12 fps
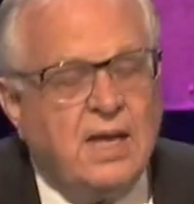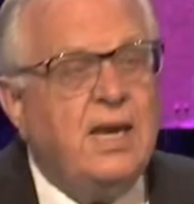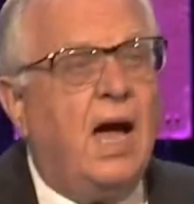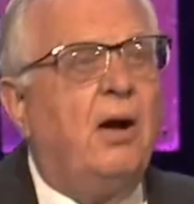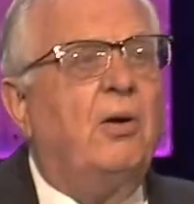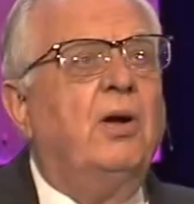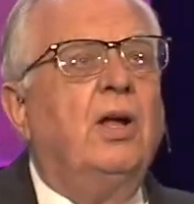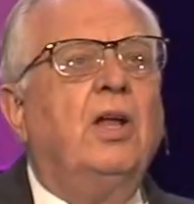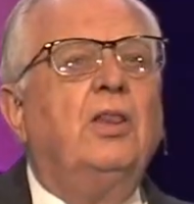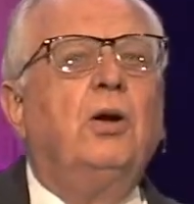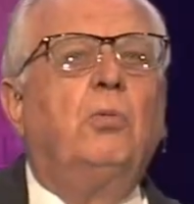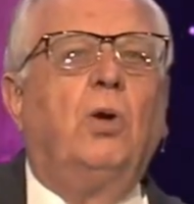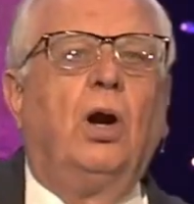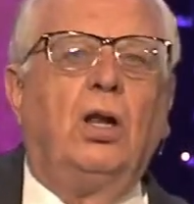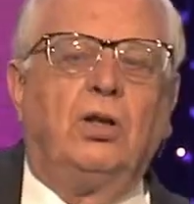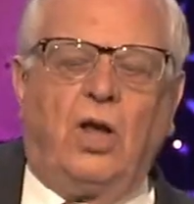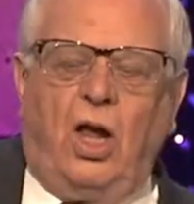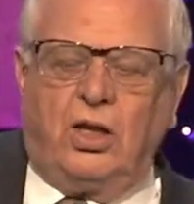Now, the
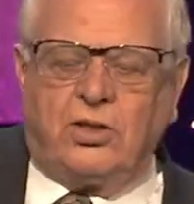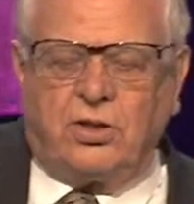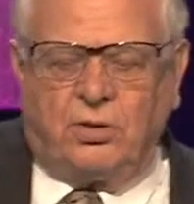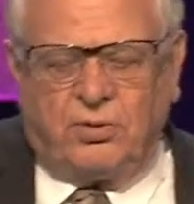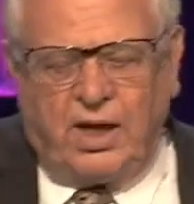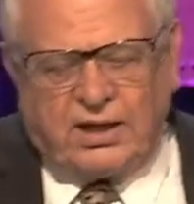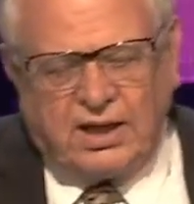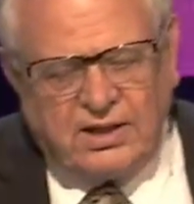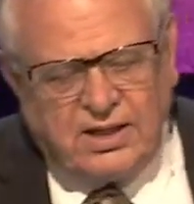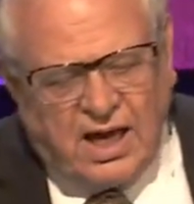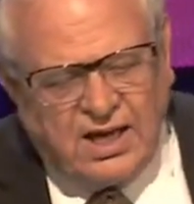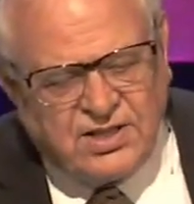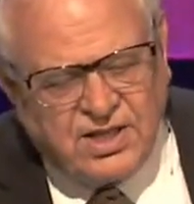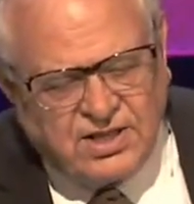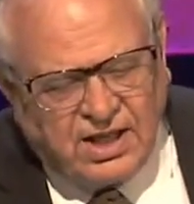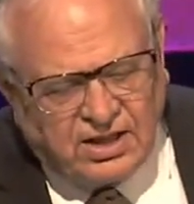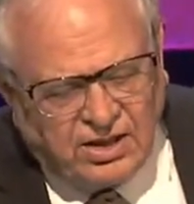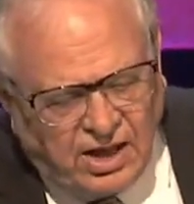world also recognizes
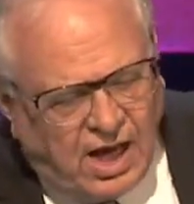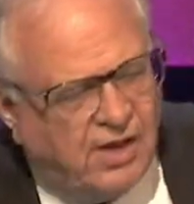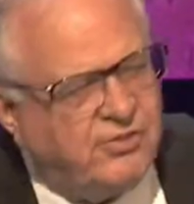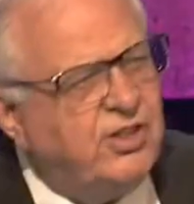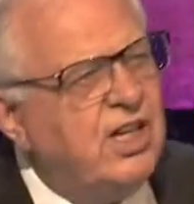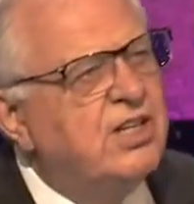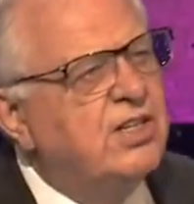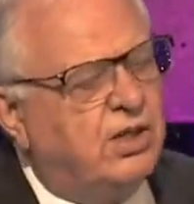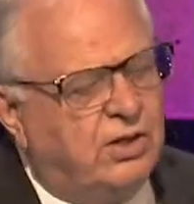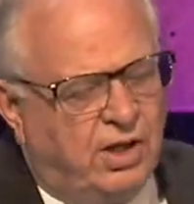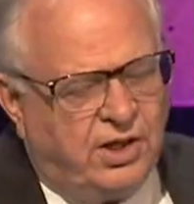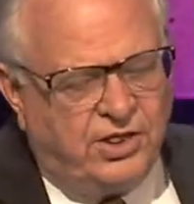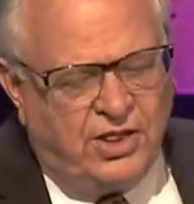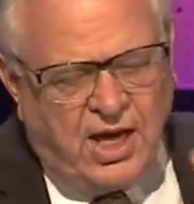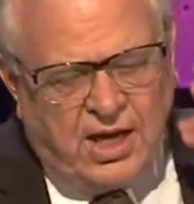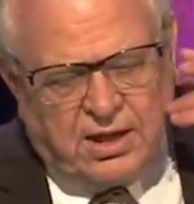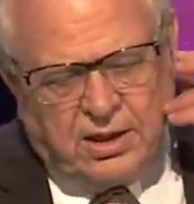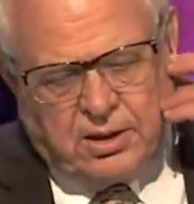that love is a good
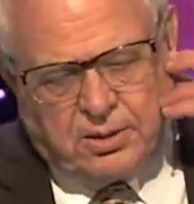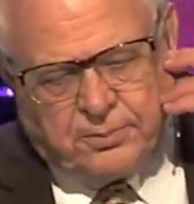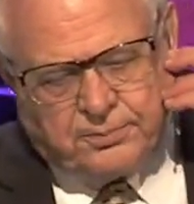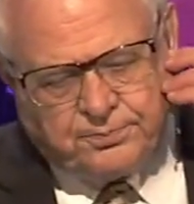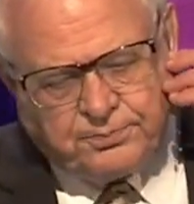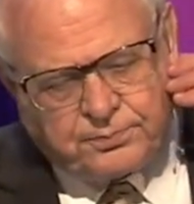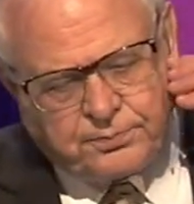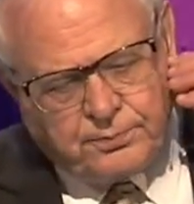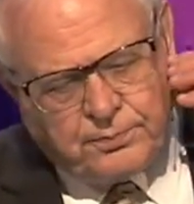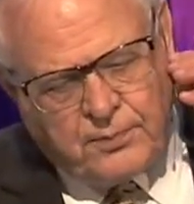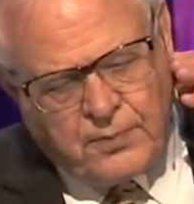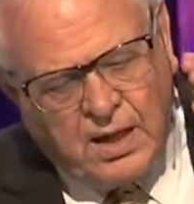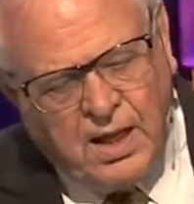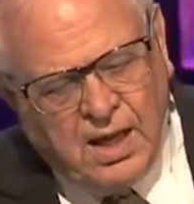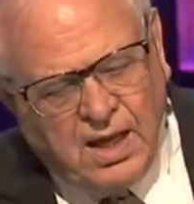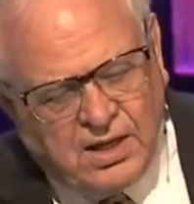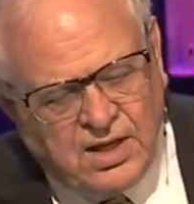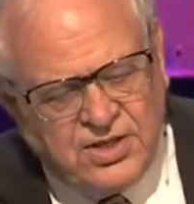thing.
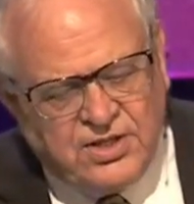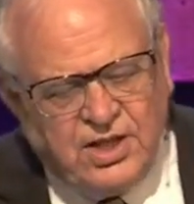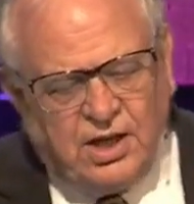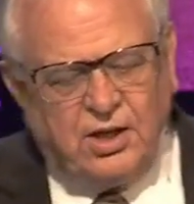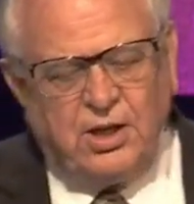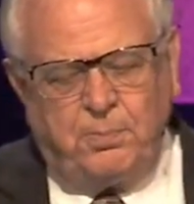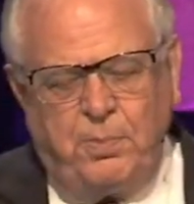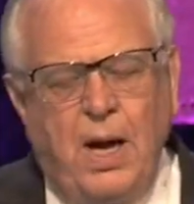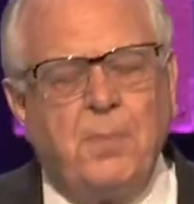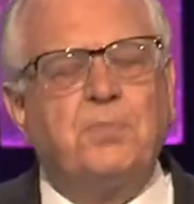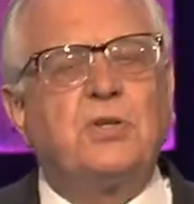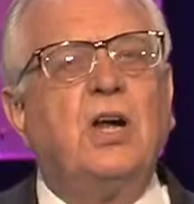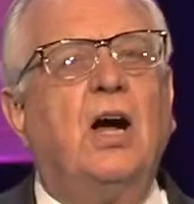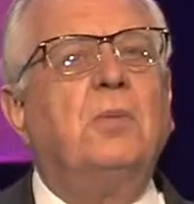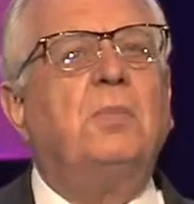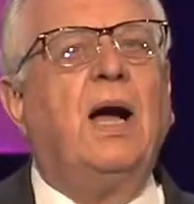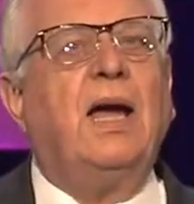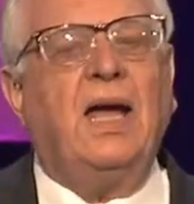Consider the pop
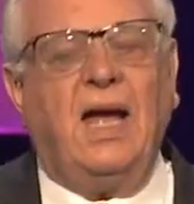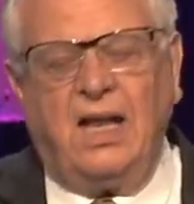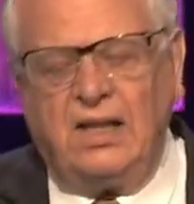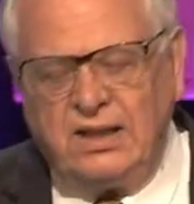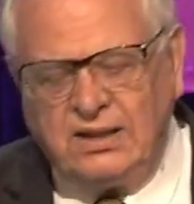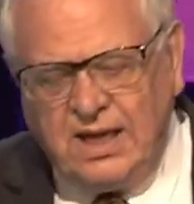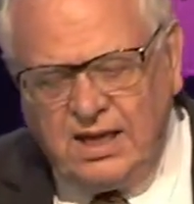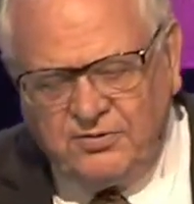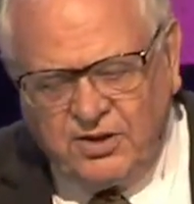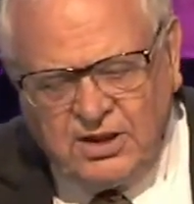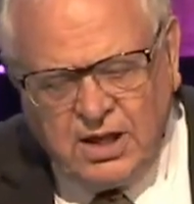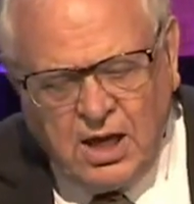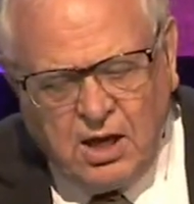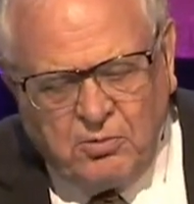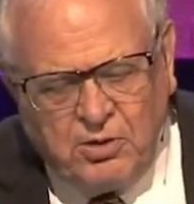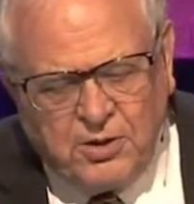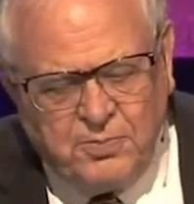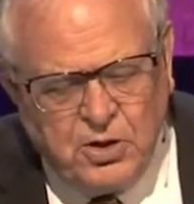song by Hal David
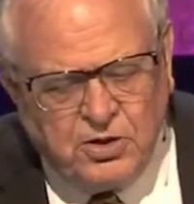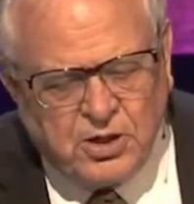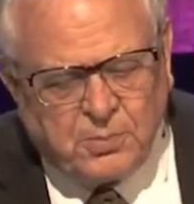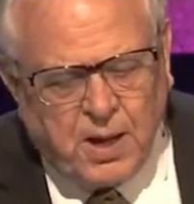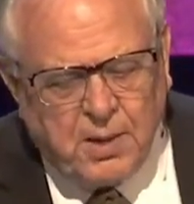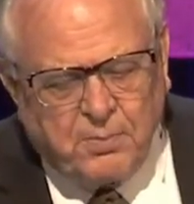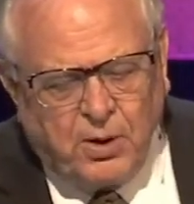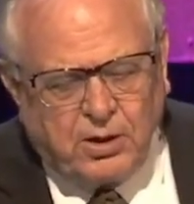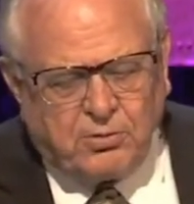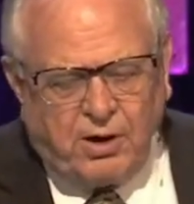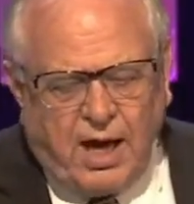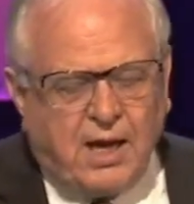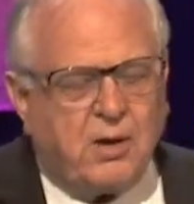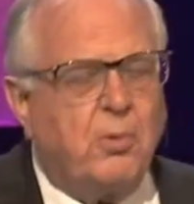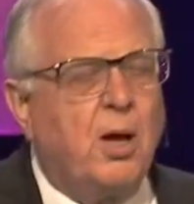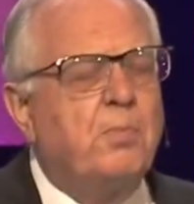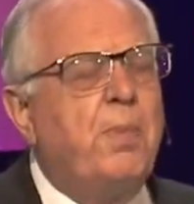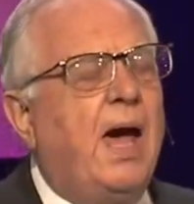with music by Burt
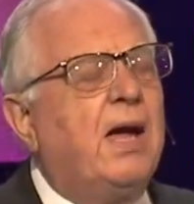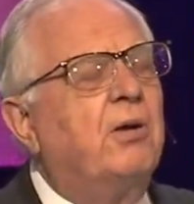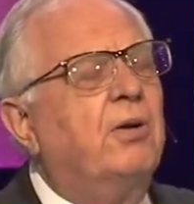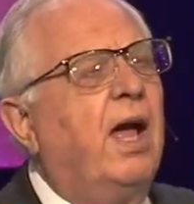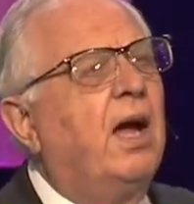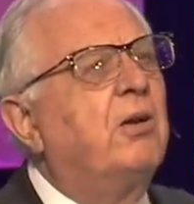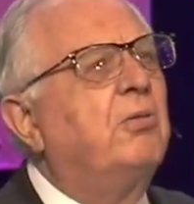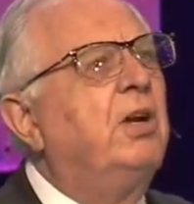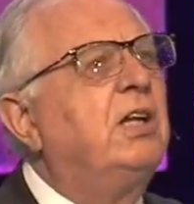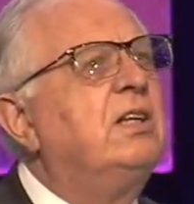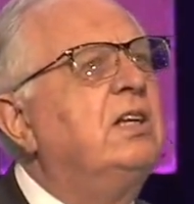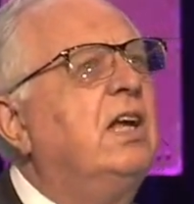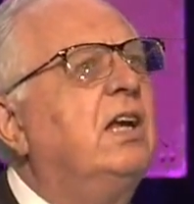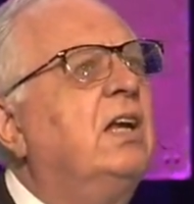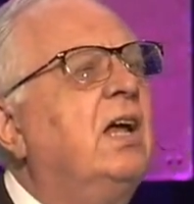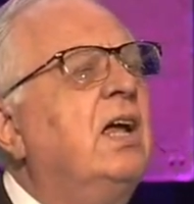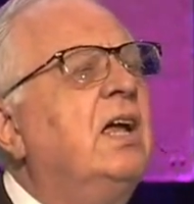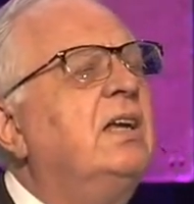Bacharach written
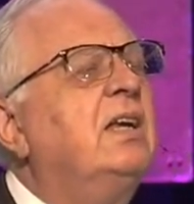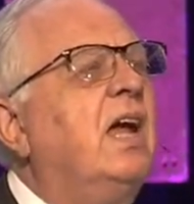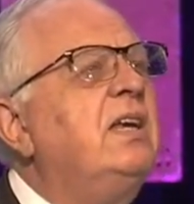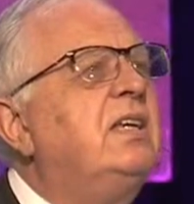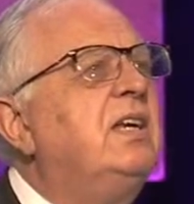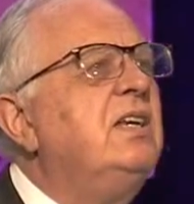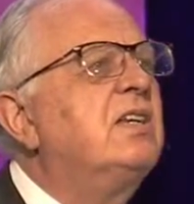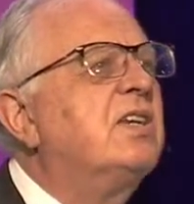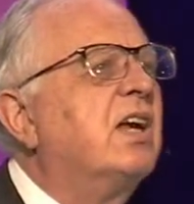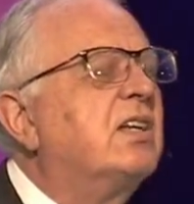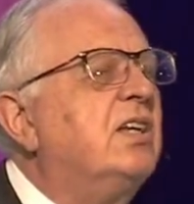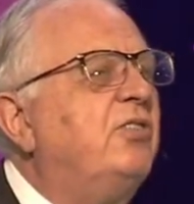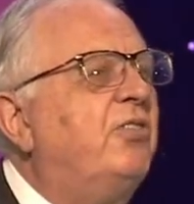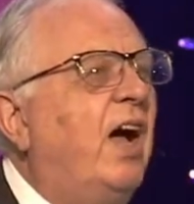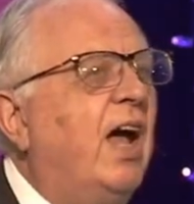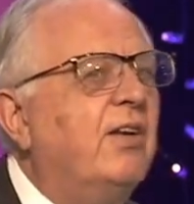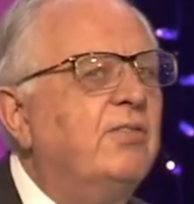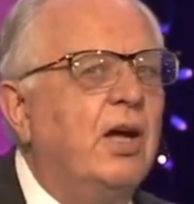in
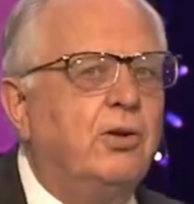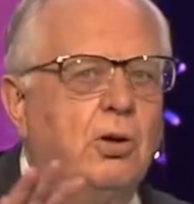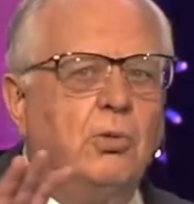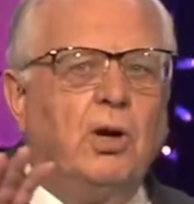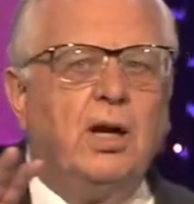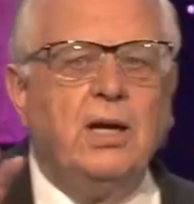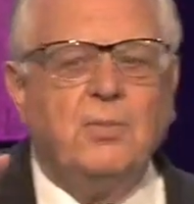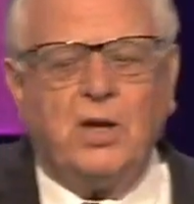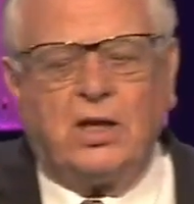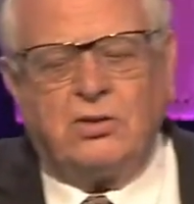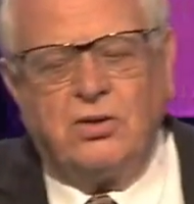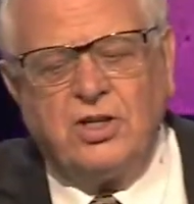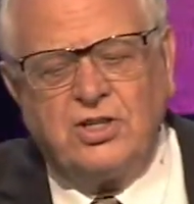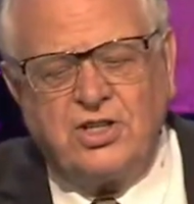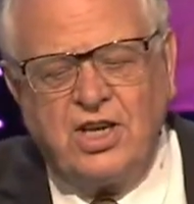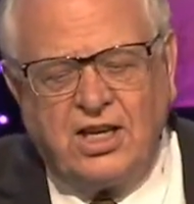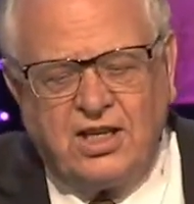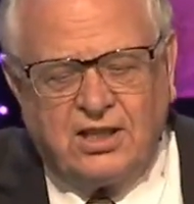1965. Now, don't worry, I'm not going to
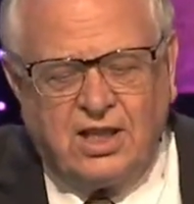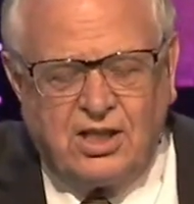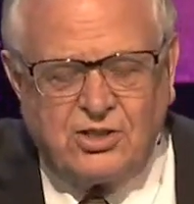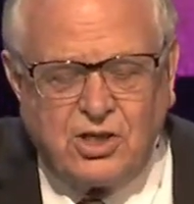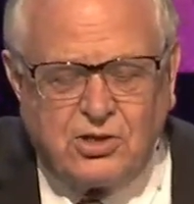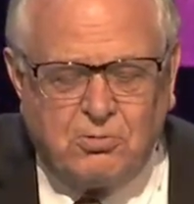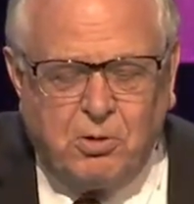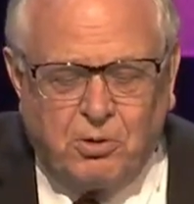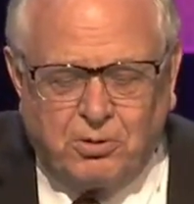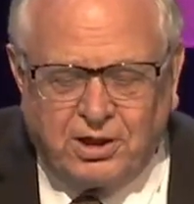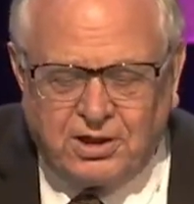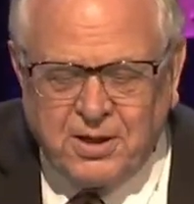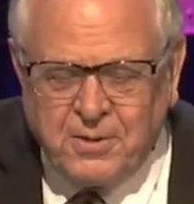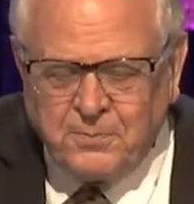sing it, I'll just quote it.